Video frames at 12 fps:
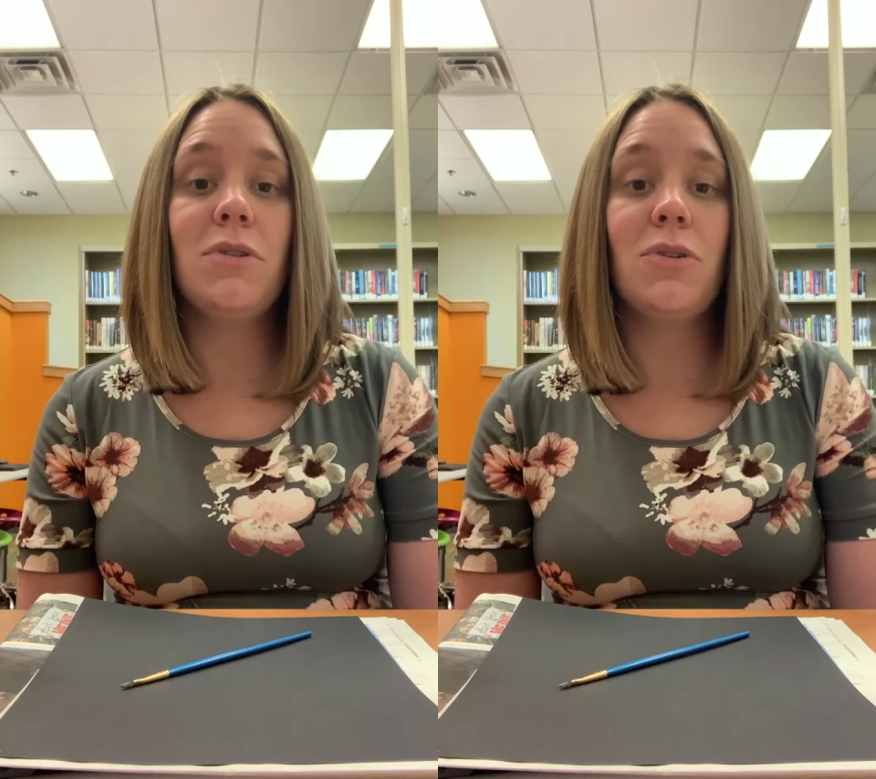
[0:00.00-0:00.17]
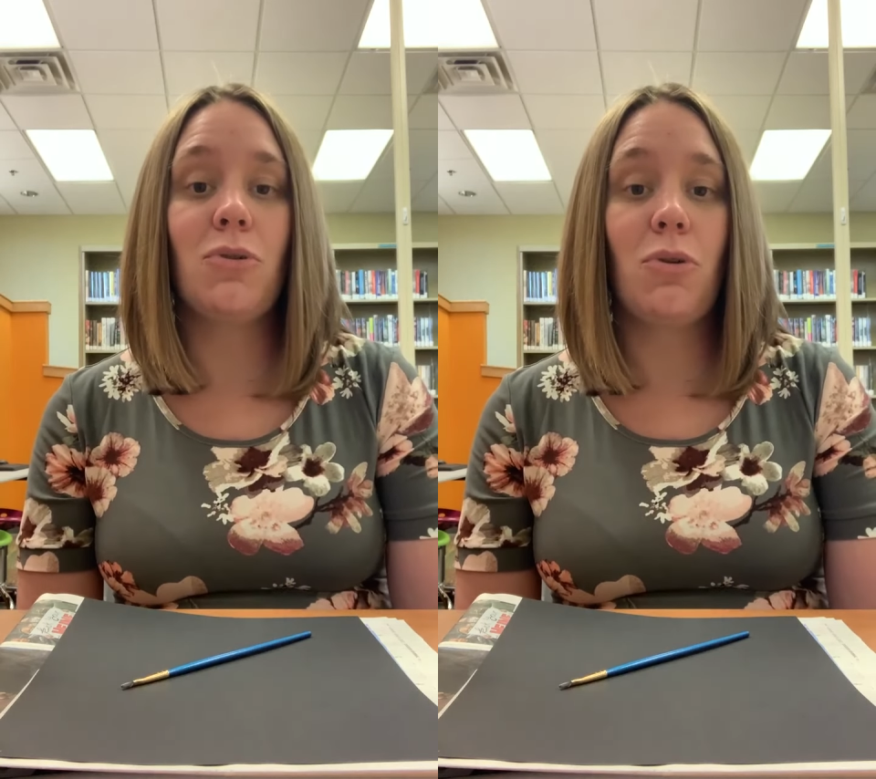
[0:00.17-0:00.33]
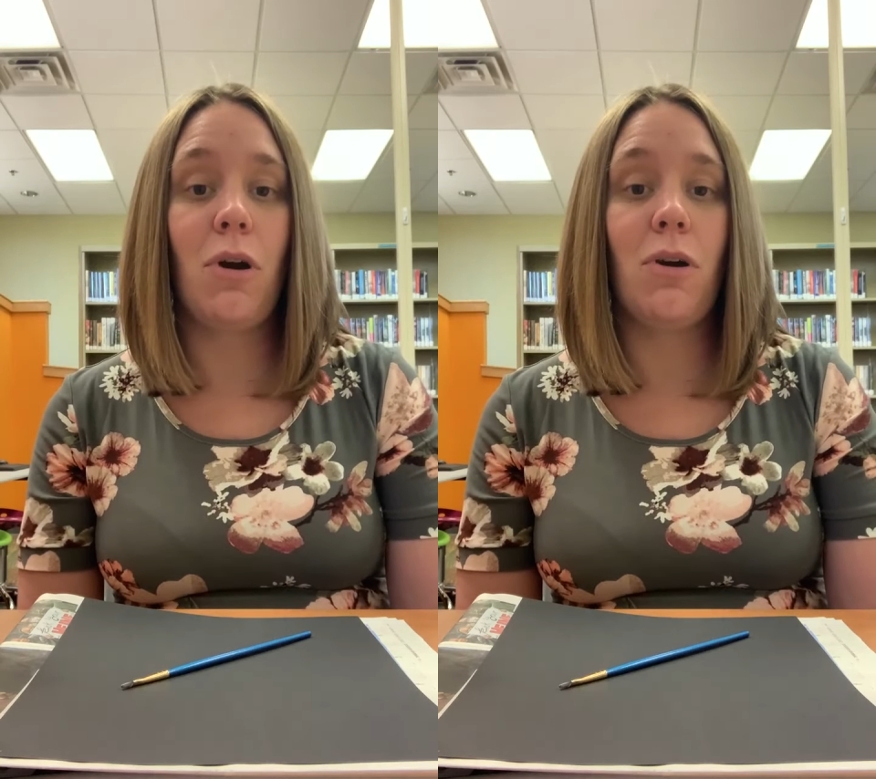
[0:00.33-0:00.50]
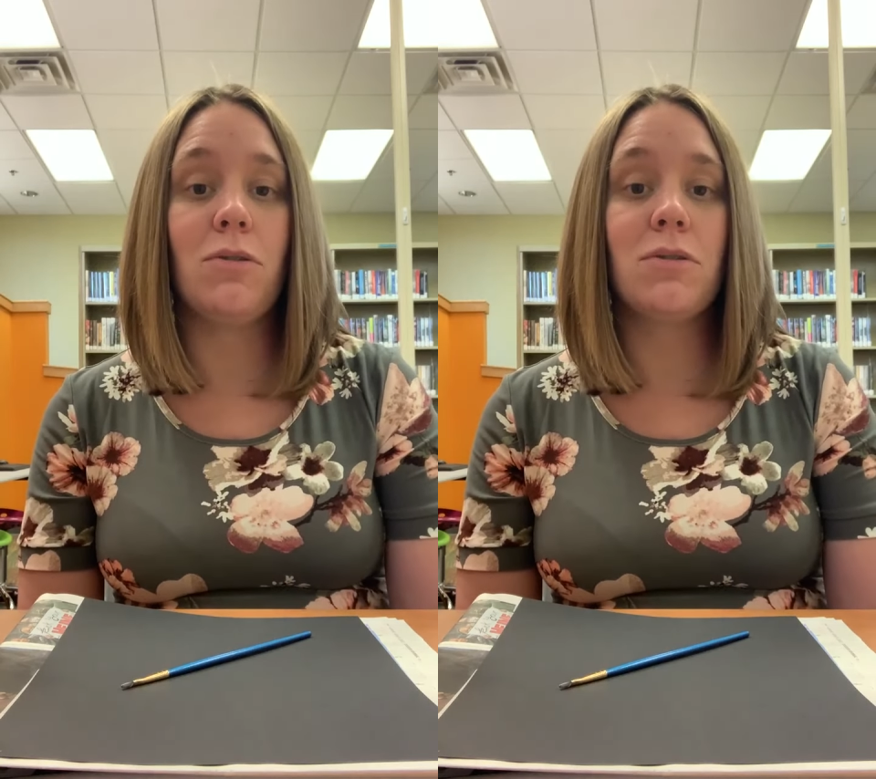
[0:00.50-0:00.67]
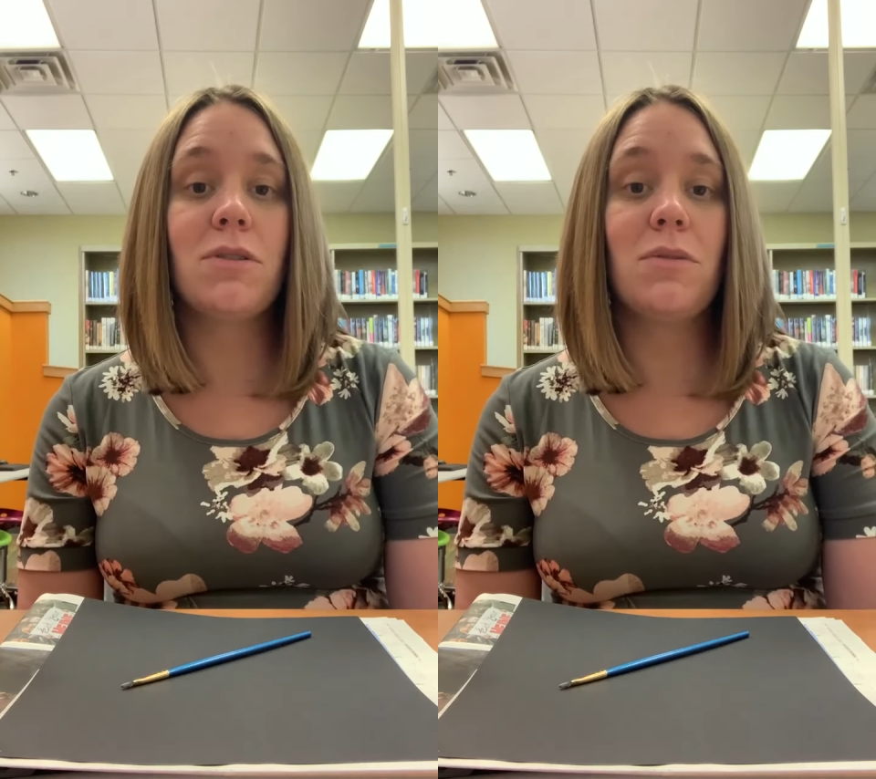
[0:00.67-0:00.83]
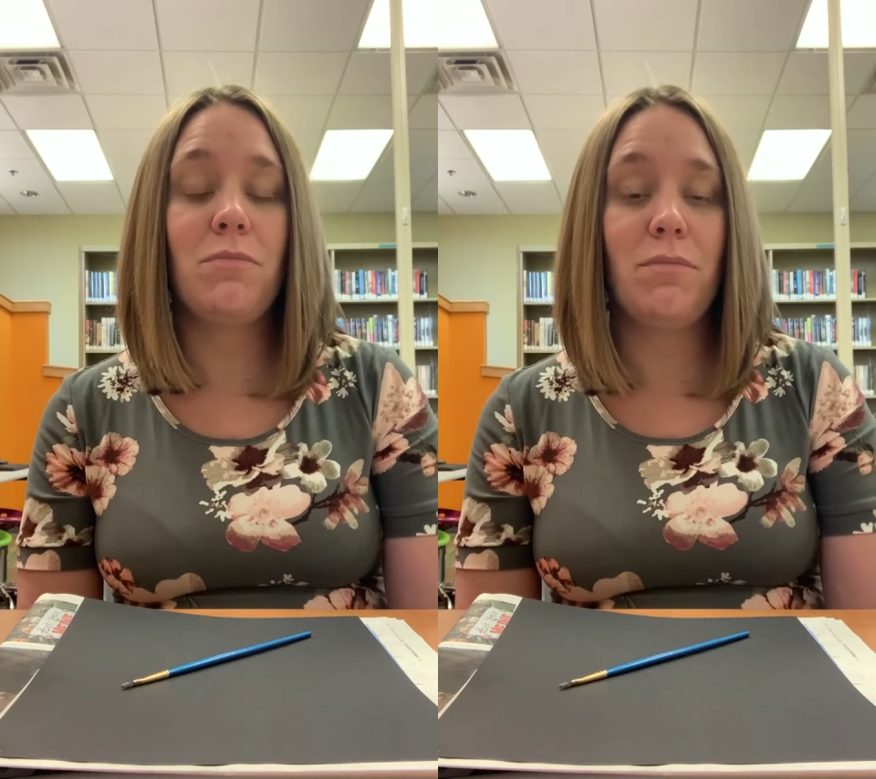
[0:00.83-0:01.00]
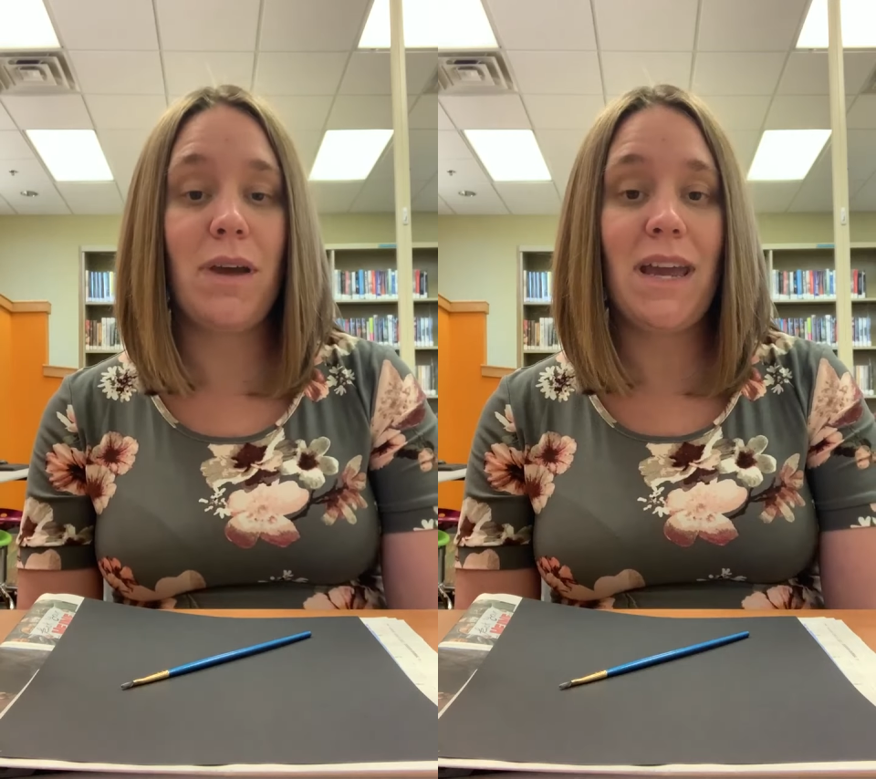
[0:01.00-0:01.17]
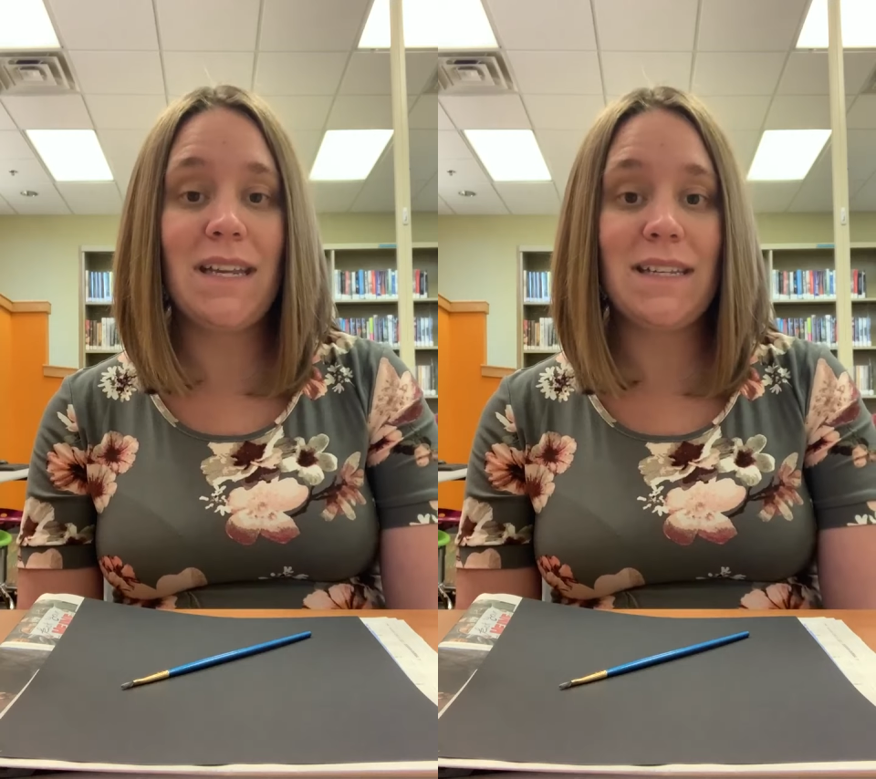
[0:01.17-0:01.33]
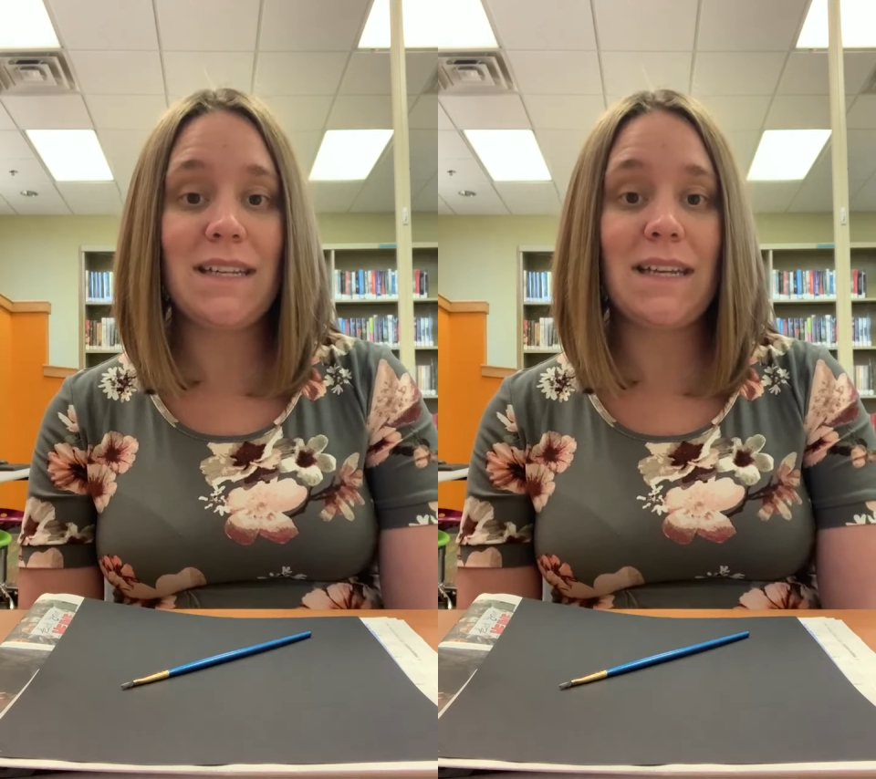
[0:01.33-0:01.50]
cross
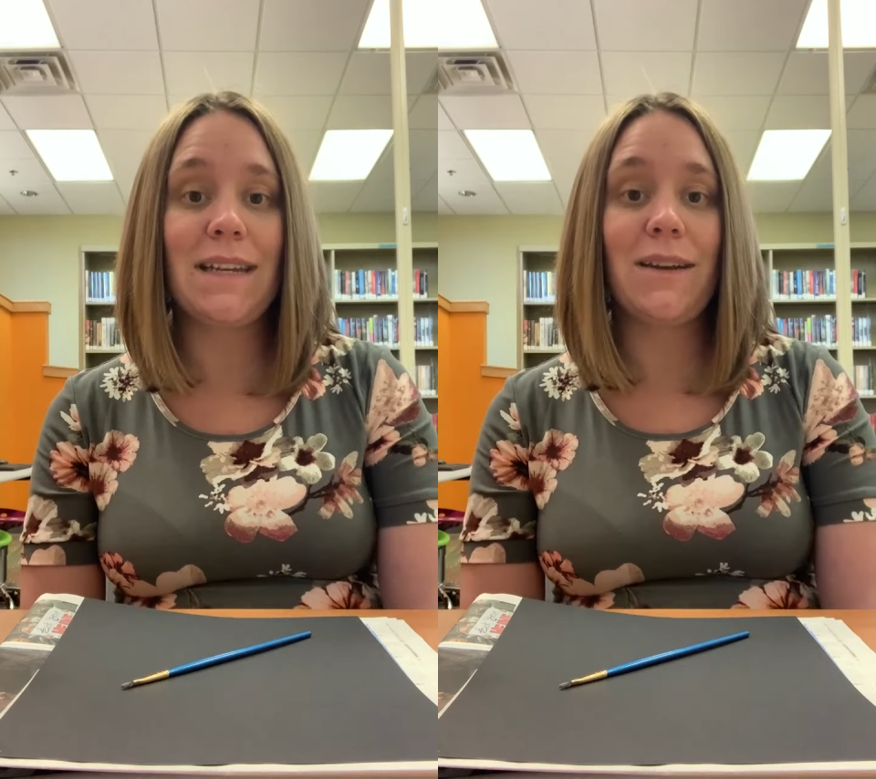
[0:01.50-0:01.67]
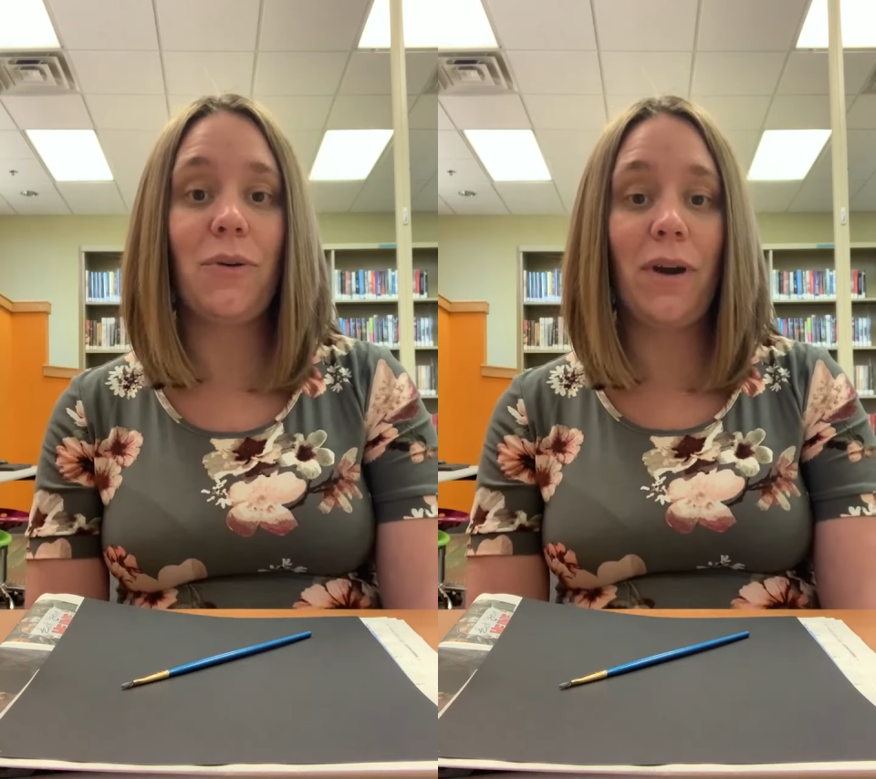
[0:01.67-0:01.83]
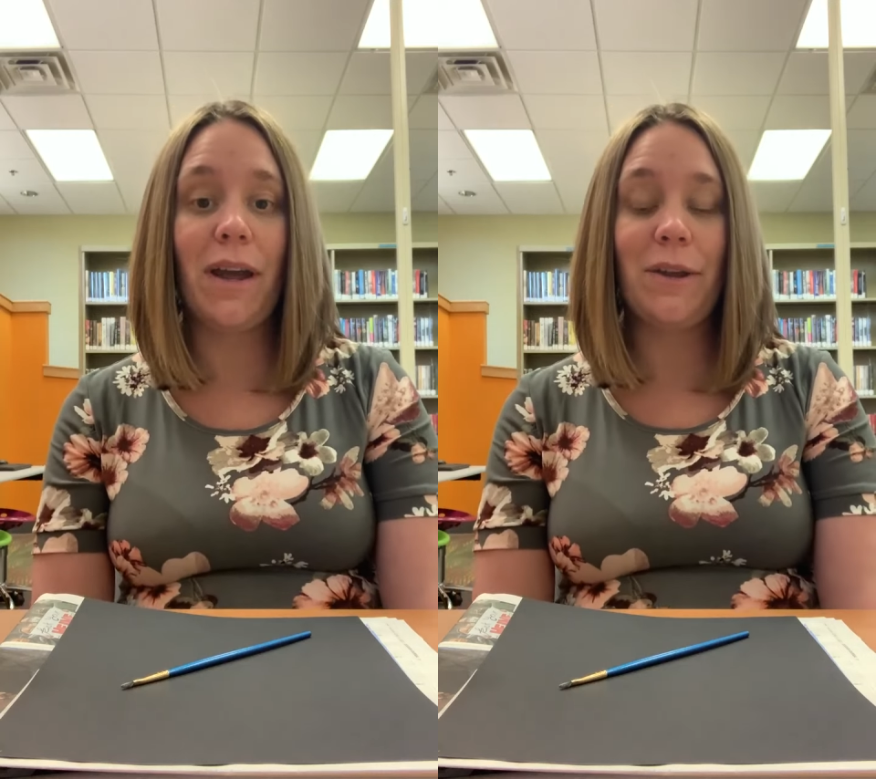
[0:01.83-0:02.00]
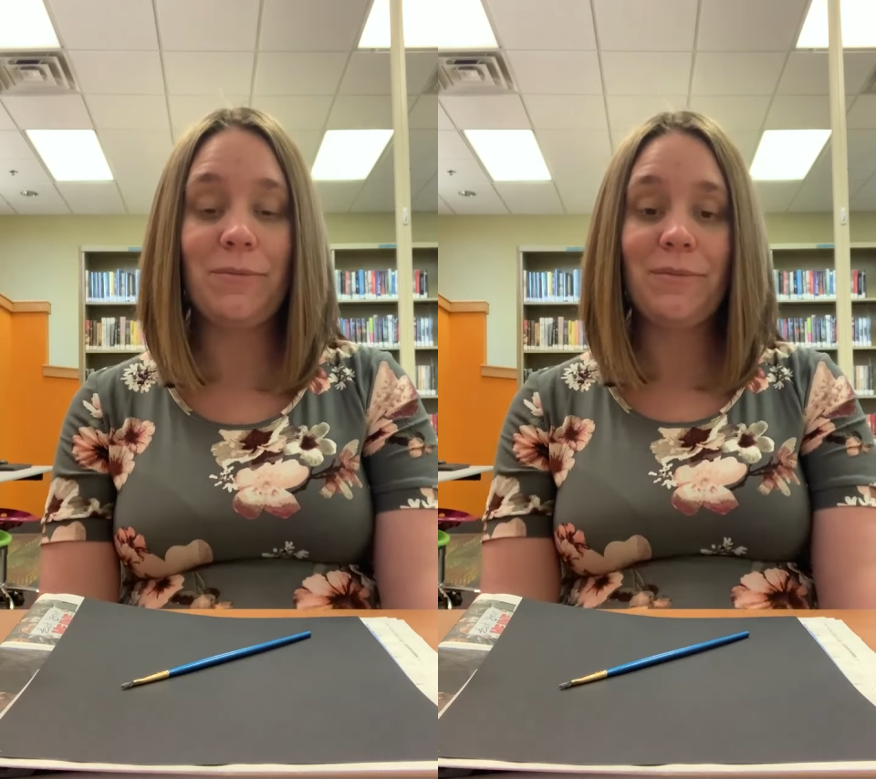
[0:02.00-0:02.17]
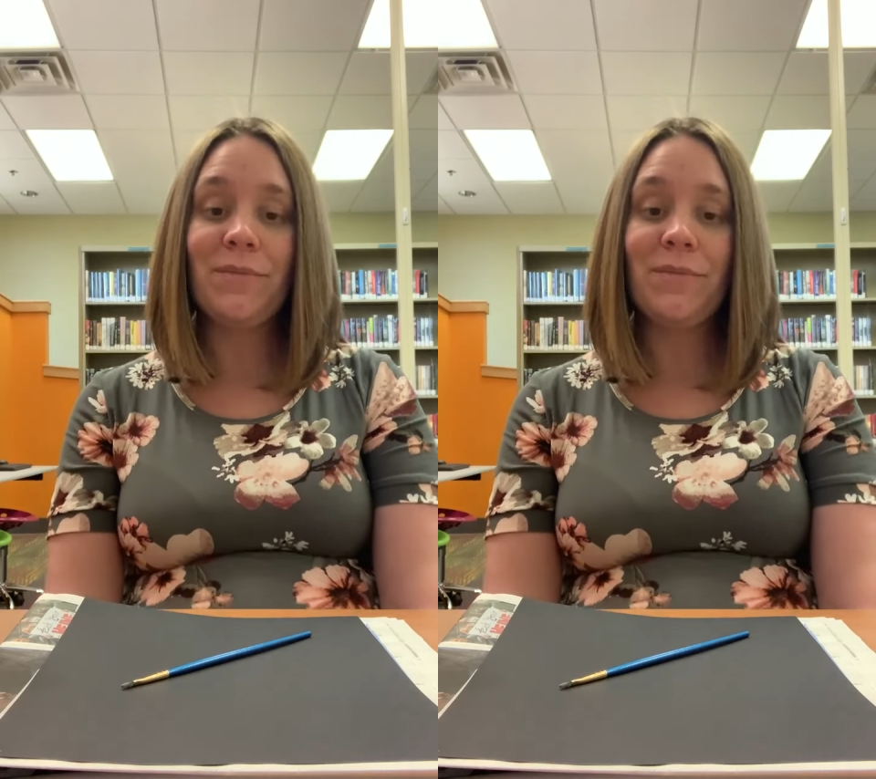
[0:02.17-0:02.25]
painting, okay?